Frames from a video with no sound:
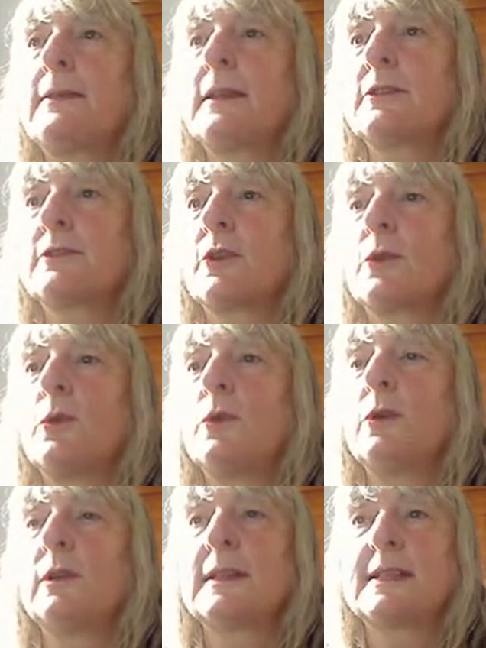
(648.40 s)
and then it's got
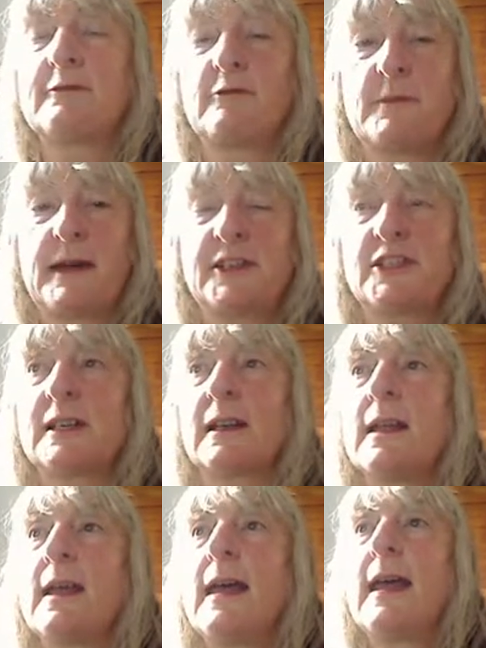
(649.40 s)
all this information.